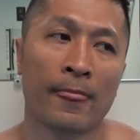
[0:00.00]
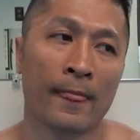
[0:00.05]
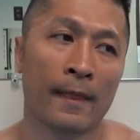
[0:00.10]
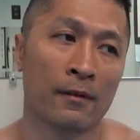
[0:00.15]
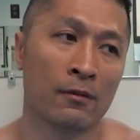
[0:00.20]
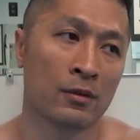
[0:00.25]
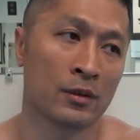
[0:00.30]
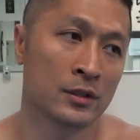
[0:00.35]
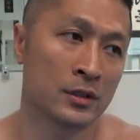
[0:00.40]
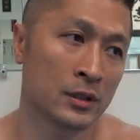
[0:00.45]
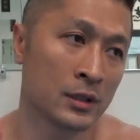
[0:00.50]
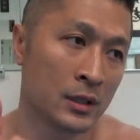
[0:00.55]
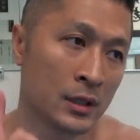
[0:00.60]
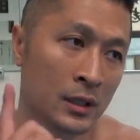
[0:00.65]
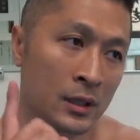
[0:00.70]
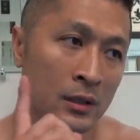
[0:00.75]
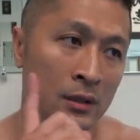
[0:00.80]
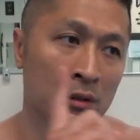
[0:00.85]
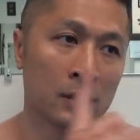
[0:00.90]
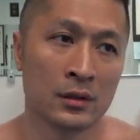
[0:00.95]
And once
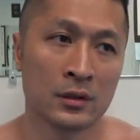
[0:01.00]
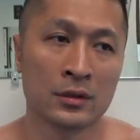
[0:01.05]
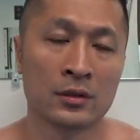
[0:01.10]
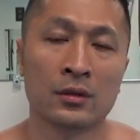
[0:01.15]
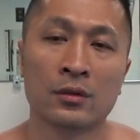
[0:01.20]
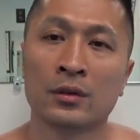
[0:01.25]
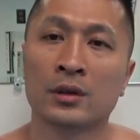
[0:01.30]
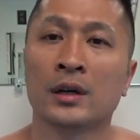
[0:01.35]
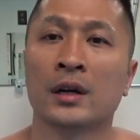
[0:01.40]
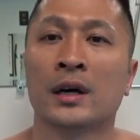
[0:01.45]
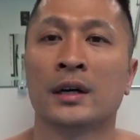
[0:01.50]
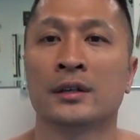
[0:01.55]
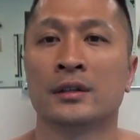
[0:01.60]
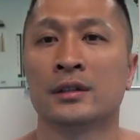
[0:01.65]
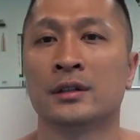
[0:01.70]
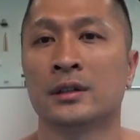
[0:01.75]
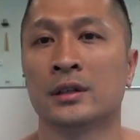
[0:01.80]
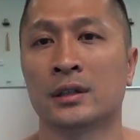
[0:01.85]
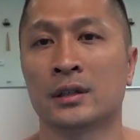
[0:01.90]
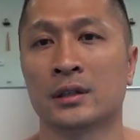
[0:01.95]
again, this whole Conor
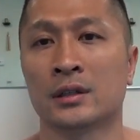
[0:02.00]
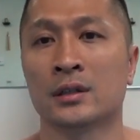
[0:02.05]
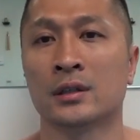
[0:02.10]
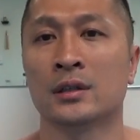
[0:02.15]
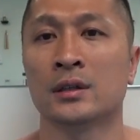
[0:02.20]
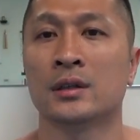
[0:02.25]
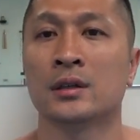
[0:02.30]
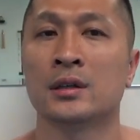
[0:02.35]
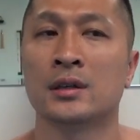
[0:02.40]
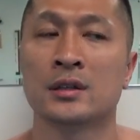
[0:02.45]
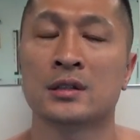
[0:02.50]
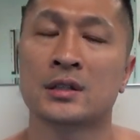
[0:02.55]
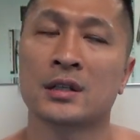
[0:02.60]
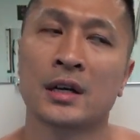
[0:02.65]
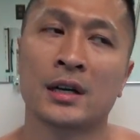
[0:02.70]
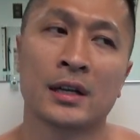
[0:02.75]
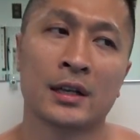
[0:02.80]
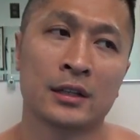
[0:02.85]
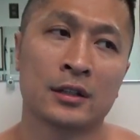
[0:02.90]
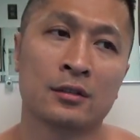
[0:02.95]
thing is
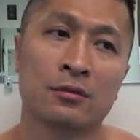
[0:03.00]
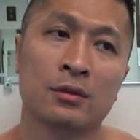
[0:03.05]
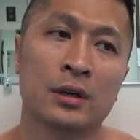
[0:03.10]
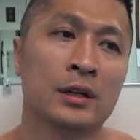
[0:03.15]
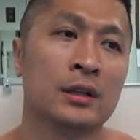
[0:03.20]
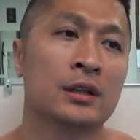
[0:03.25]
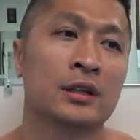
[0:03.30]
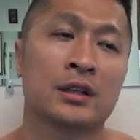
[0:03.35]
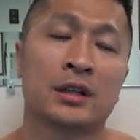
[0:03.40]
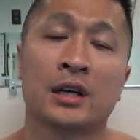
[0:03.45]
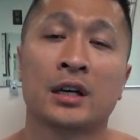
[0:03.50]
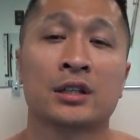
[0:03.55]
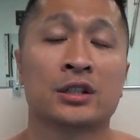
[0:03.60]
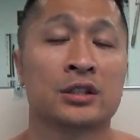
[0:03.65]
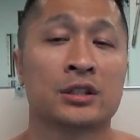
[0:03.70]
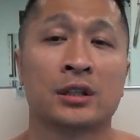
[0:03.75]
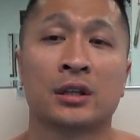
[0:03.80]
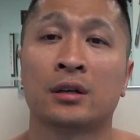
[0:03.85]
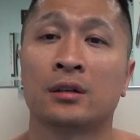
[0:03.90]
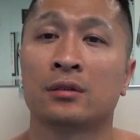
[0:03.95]
kind of like the way to
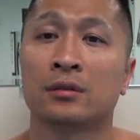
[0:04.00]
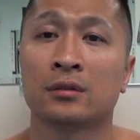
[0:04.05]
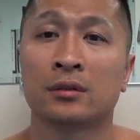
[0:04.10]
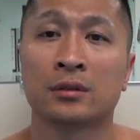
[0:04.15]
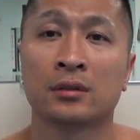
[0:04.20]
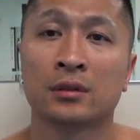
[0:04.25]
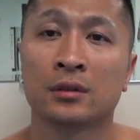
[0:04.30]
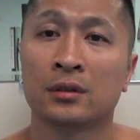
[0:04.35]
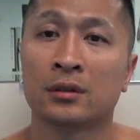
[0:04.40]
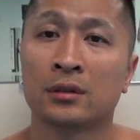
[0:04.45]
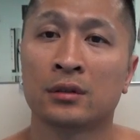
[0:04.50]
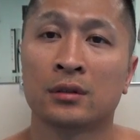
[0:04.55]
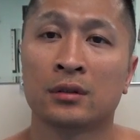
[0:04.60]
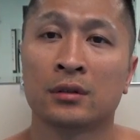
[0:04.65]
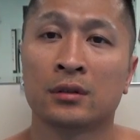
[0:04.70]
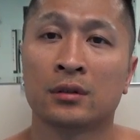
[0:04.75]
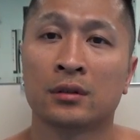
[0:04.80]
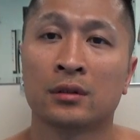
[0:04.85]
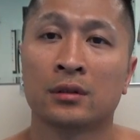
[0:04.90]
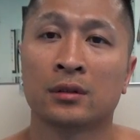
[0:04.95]
cash out.
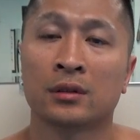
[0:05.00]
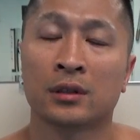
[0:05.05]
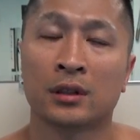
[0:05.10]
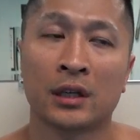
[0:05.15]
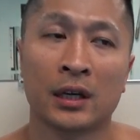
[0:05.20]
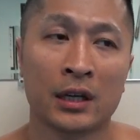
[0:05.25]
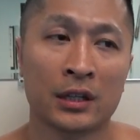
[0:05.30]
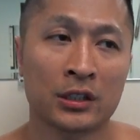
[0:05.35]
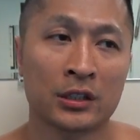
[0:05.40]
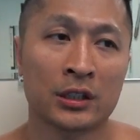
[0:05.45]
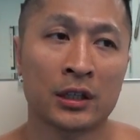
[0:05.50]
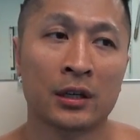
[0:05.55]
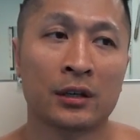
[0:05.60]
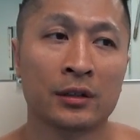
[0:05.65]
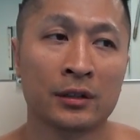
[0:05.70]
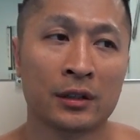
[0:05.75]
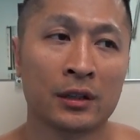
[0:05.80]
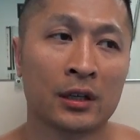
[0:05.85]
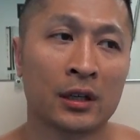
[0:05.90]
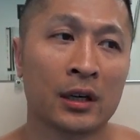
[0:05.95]
Cash out
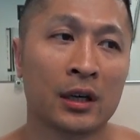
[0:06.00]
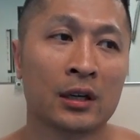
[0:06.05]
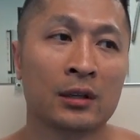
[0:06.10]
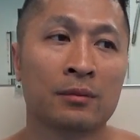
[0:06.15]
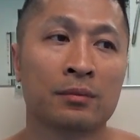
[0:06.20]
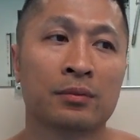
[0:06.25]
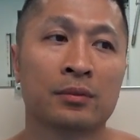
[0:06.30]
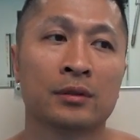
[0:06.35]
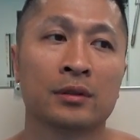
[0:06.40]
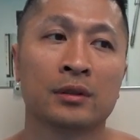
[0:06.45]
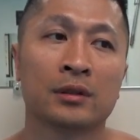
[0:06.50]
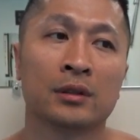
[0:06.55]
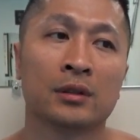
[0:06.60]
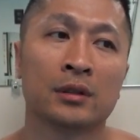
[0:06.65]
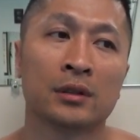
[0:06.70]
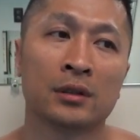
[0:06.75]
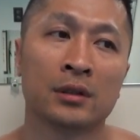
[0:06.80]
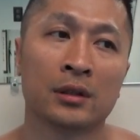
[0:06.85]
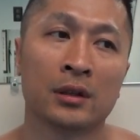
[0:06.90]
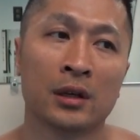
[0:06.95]
in the hype
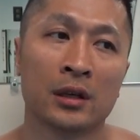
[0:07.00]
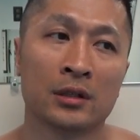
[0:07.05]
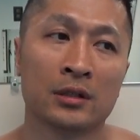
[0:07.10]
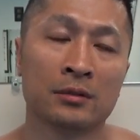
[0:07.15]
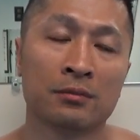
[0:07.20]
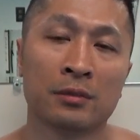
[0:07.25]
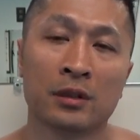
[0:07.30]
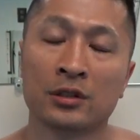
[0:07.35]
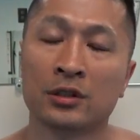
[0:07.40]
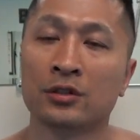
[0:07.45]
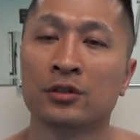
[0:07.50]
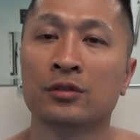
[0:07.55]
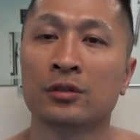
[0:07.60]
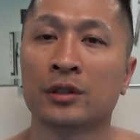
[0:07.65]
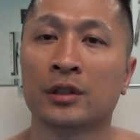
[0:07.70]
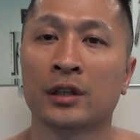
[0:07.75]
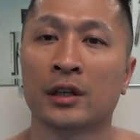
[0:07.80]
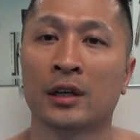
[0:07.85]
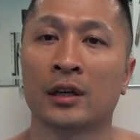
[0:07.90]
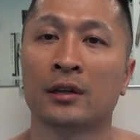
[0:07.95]
as much as you
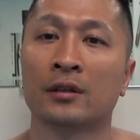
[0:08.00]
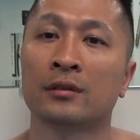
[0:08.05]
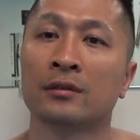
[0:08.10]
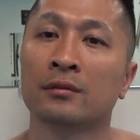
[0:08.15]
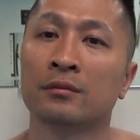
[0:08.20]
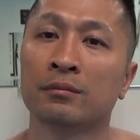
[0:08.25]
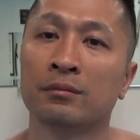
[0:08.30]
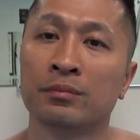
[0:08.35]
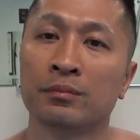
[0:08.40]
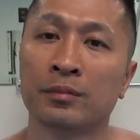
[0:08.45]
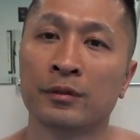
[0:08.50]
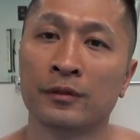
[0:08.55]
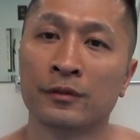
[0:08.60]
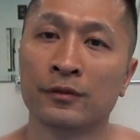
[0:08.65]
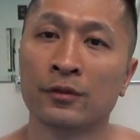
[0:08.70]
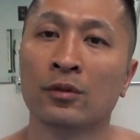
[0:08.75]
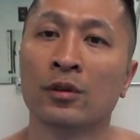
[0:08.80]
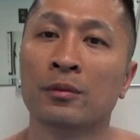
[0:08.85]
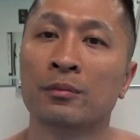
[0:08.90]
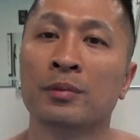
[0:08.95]
can
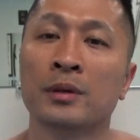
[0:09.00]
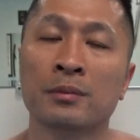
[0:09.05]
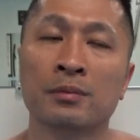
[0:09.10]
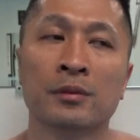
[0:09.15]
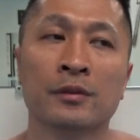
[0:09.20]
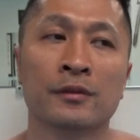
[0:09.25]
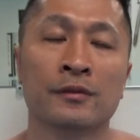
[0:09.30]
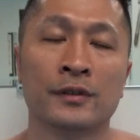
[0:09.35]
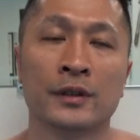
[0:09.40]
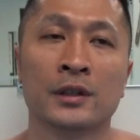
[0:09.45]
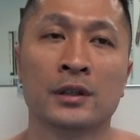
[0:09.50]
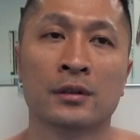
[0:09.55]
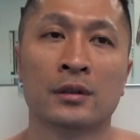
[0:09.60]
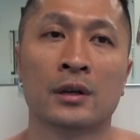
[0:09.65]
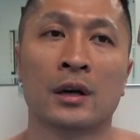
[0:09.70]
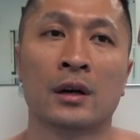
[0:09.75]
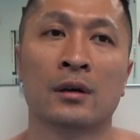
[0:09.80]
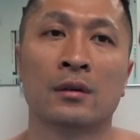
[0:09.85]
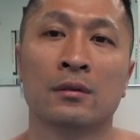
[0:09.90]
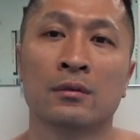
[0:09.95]
before people figure
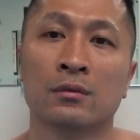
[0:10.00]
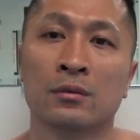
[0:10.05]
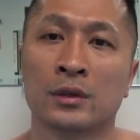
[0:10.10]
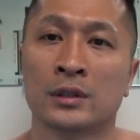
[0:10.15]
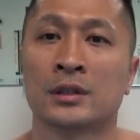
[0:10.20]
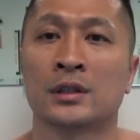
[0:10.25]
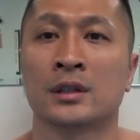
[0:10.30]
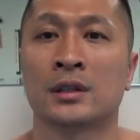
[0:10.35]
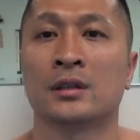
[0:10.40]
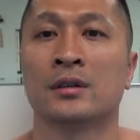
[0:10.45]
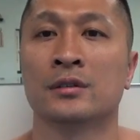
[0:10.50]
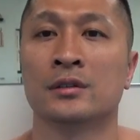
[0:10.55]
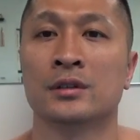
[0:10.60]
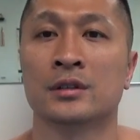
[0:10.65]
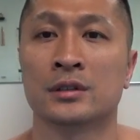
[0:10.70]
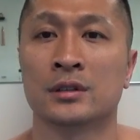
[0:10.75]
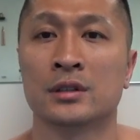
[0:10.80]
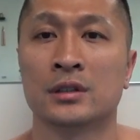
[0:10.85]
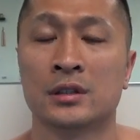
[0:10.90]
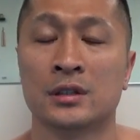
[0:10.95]
out what the hell
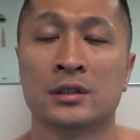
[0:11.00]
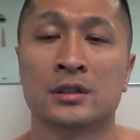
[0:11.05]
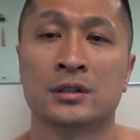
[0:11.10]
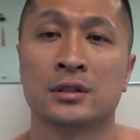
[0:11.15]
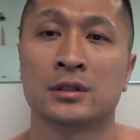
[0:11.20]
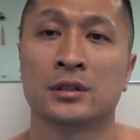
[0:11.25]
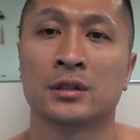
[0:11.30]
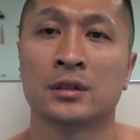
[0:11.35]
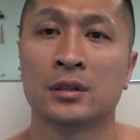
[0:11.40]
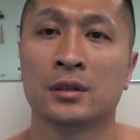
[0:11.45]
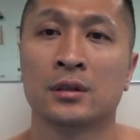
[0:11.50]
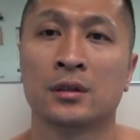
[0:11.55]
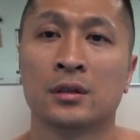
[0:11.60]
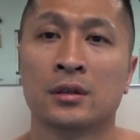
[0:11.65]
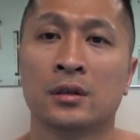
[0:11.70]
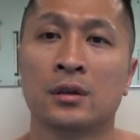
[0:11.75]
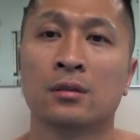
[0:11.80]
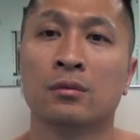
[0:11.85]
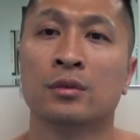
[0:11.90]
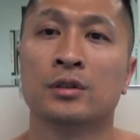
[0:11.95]
this is,
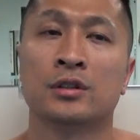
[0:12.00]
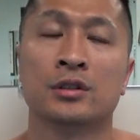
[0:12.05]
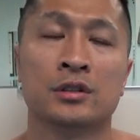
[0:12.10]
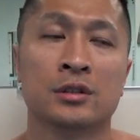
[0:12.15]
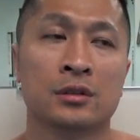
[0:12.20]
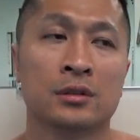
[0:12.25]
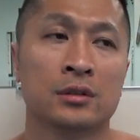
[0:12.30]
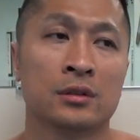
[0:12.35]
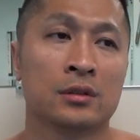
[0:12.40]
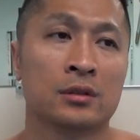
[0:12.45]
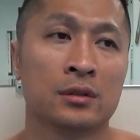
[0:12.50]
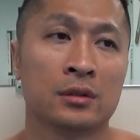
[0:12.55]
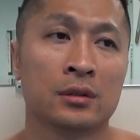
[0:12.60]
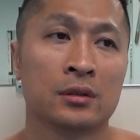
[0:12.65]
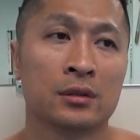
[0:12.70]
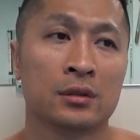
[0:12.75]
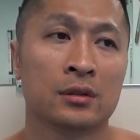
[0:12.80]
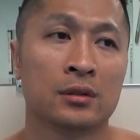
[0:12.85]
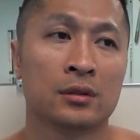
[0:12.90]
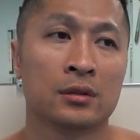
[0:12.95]
which is
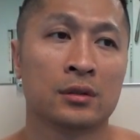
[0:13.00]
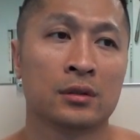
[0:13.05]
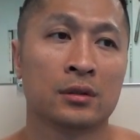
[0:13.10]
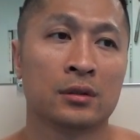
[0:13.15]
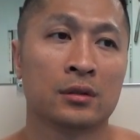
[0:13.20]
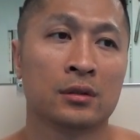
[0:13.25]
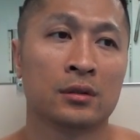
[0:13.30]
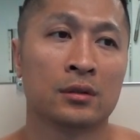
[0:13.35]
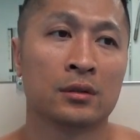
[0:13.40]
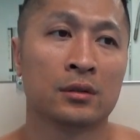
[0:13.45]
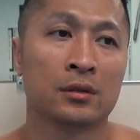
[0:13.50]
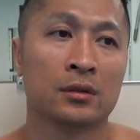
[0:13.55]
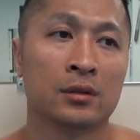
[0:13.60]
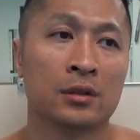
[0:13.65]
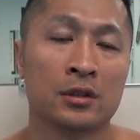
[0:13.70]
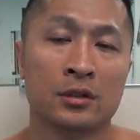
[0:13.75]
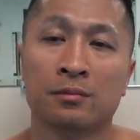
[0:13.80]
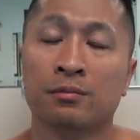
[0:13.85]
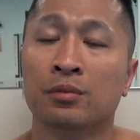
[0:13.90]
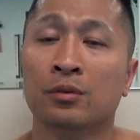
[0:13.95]

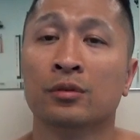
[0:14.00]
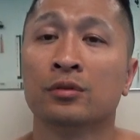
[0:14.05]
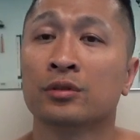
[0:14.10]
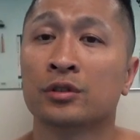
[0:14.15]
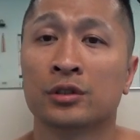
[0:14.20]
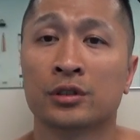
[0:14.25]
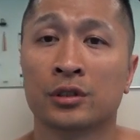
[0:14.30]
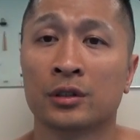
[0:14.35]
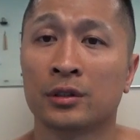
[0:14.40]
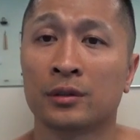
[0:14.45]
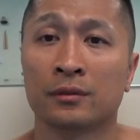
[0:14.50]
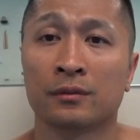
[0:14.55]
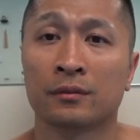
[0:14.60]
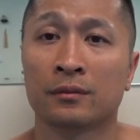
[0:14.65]
is bullshit.